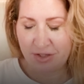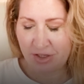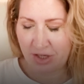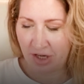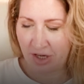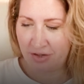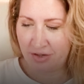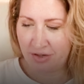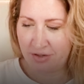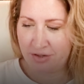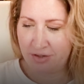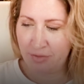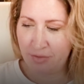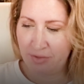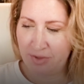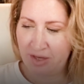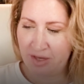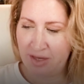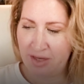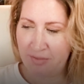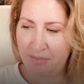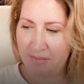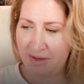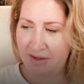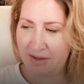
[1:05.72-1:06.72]
Sure. So
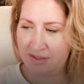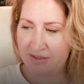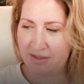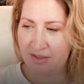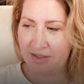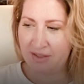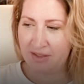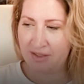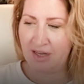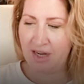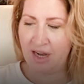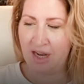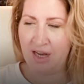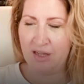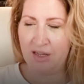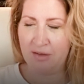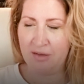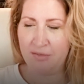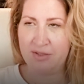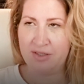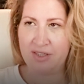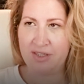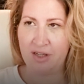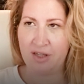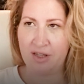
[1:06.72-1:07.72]
we basically
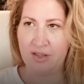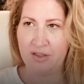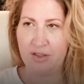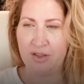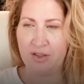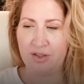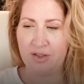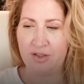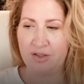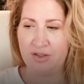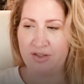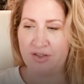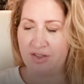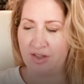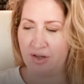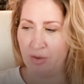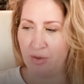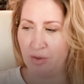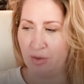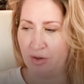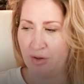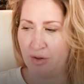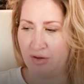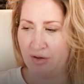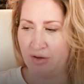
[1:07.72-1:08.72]
help sellers
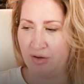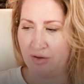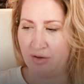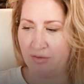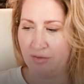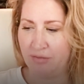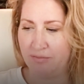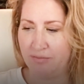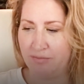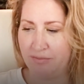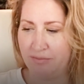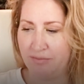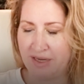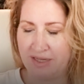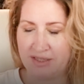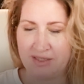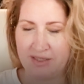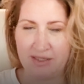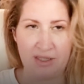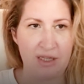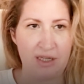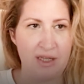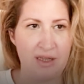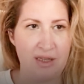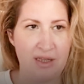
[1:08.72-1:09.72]
or
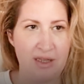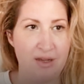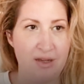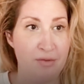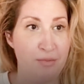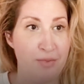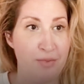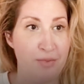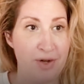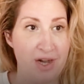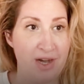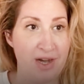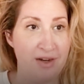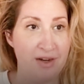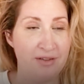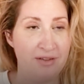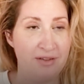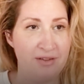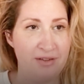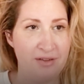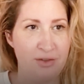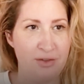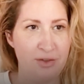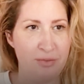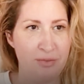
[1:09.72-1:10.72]
basically their
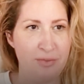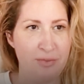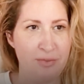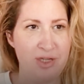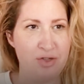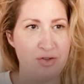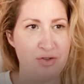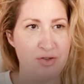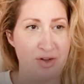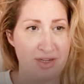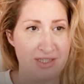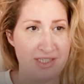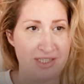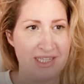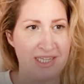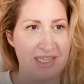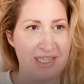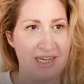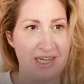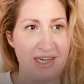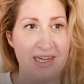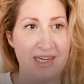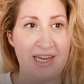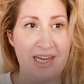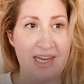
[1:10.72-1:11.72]
brand to be
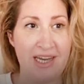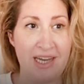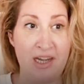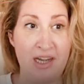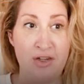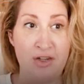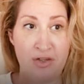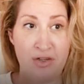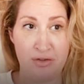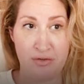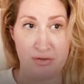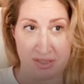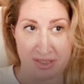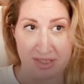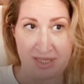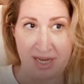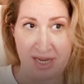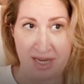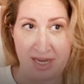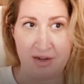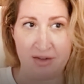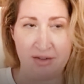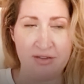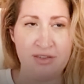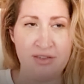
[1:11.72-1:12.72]
translated into
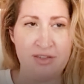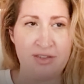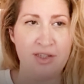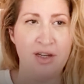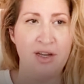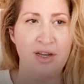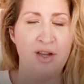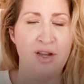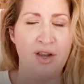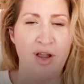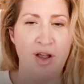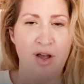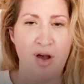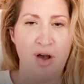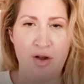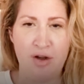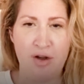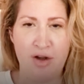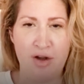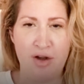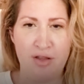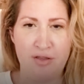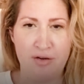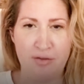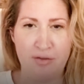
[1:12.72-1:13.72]
sales
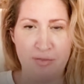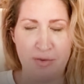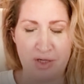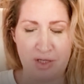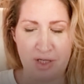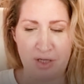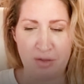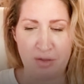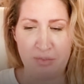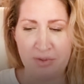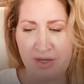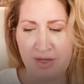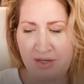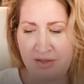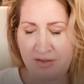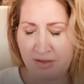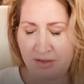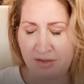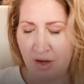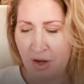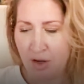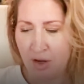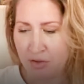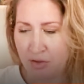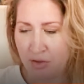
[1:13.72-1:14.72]
on another
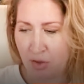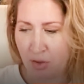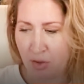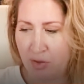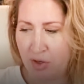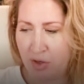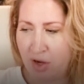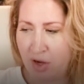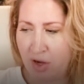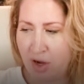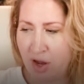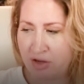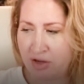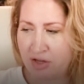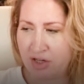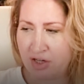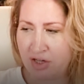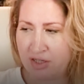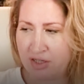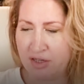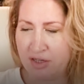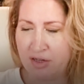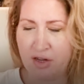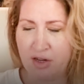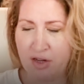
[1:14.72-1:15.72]
marketplace. So we're not
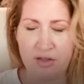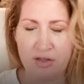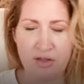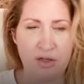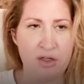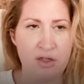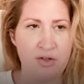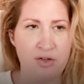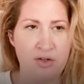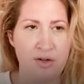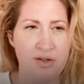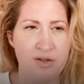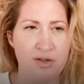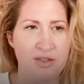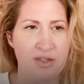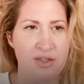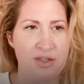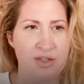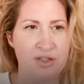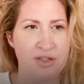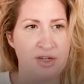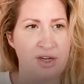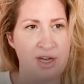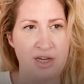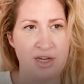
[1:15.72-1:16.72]
just another
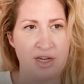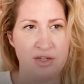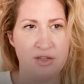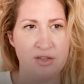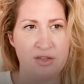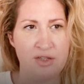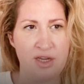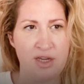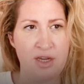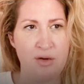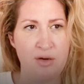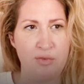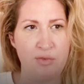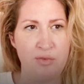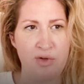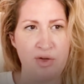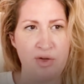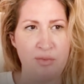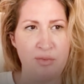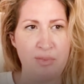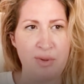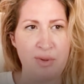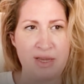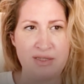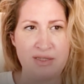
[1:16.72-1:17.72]
translation agency.
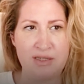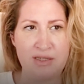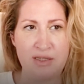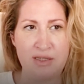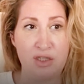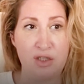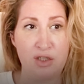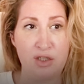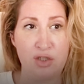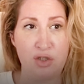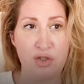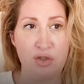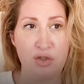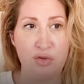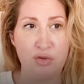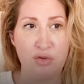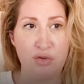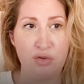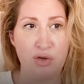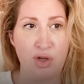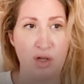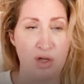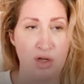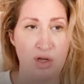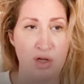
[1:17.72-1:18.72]
We basically
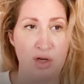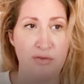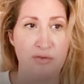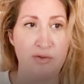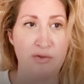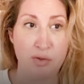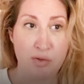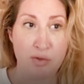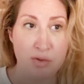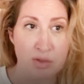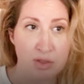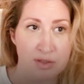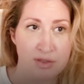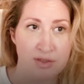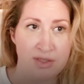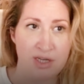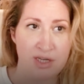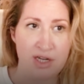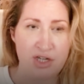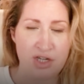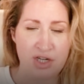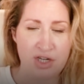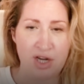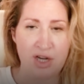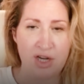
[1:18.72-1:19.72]
do a lot of
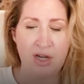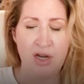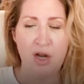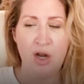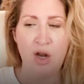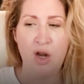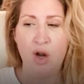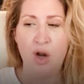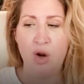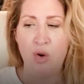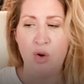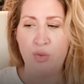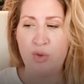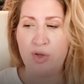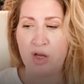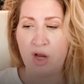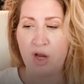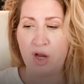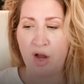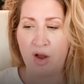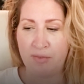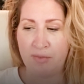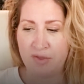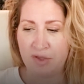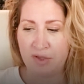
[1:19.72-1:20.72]
localization. We
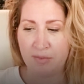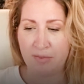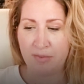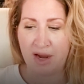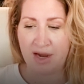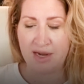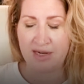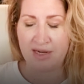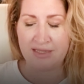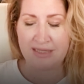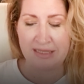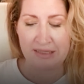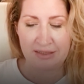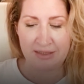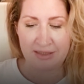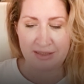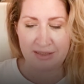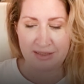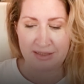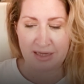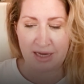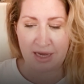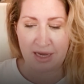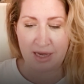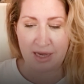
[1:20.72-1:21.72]
optimize the
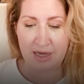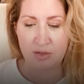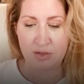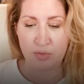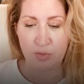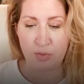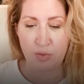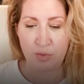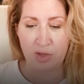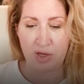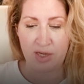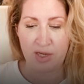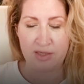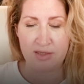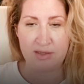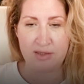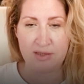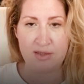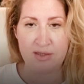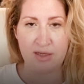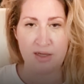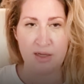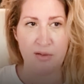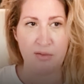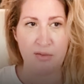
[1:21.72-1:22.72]
listings with
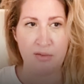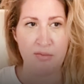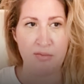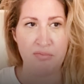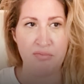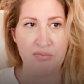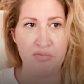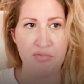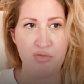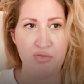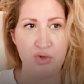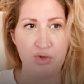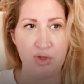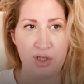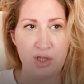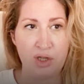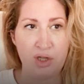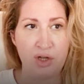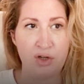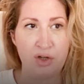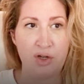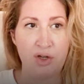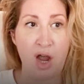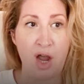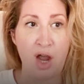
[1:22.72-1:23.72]
some really
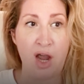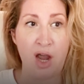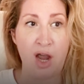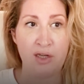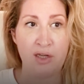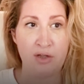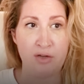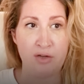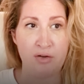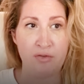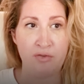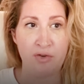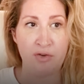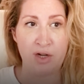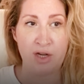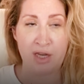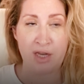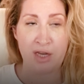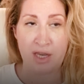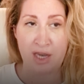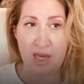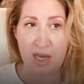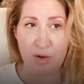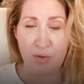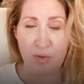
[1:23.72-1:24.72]
good, highly
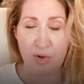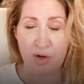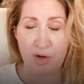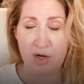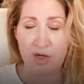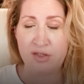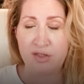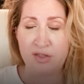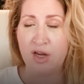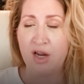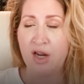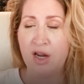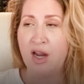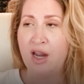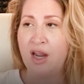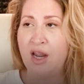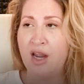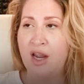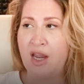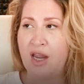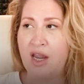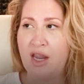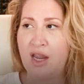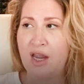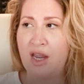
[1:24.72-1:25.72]
converting keywords.
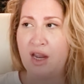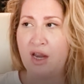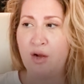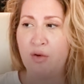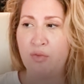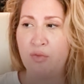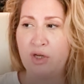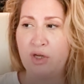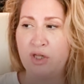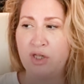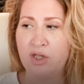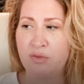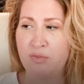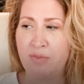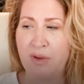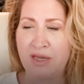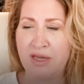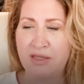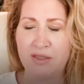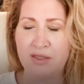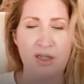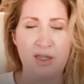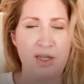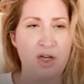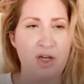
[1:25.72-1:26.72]
And we just
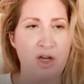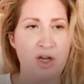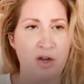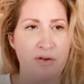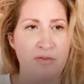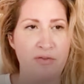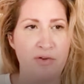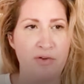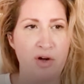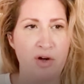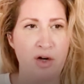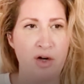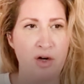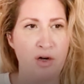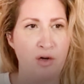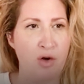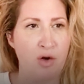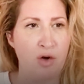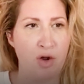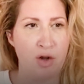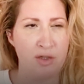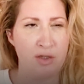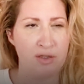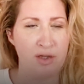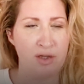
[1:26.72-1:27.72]
basically cover
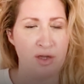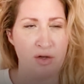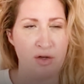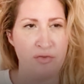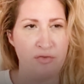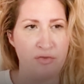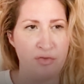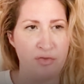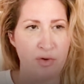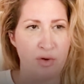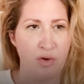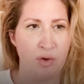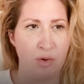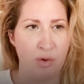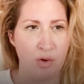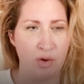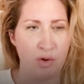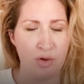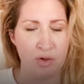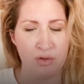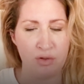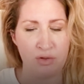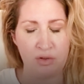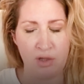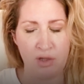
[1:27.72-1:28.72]
content for
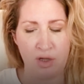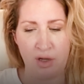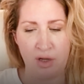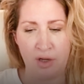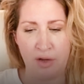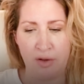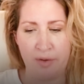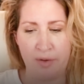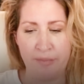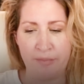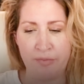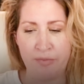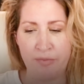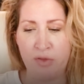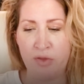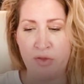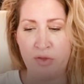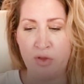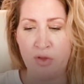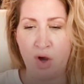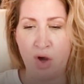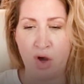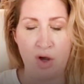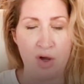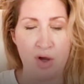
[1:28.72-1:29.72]
all
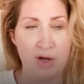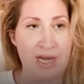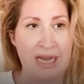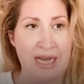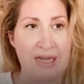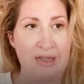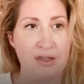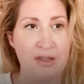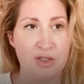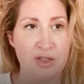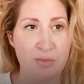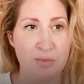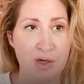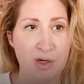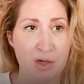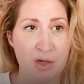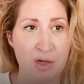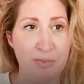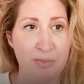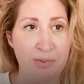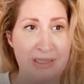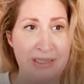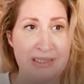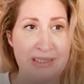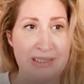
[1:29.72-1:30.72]
non-English
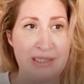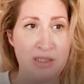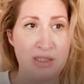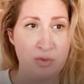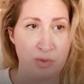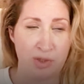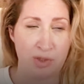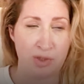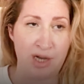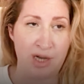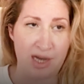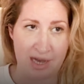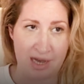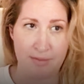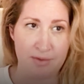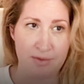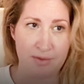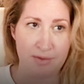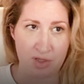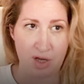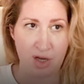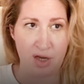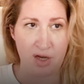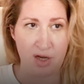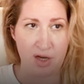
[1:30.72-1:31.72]
marketplaces where
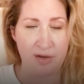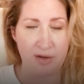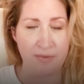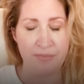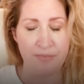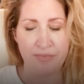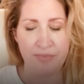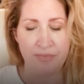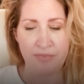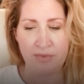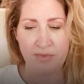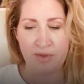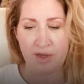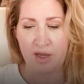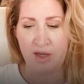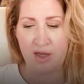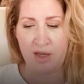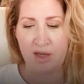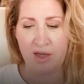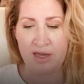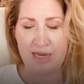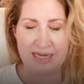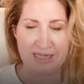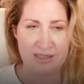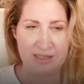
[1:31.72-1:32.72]
Amazon
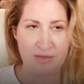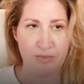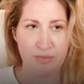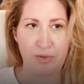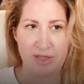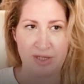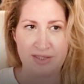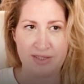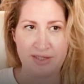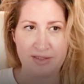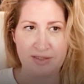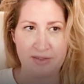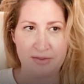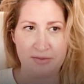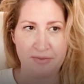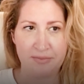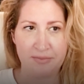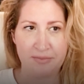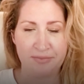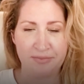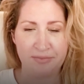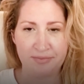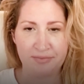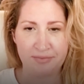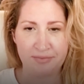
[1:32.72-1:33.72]
is present.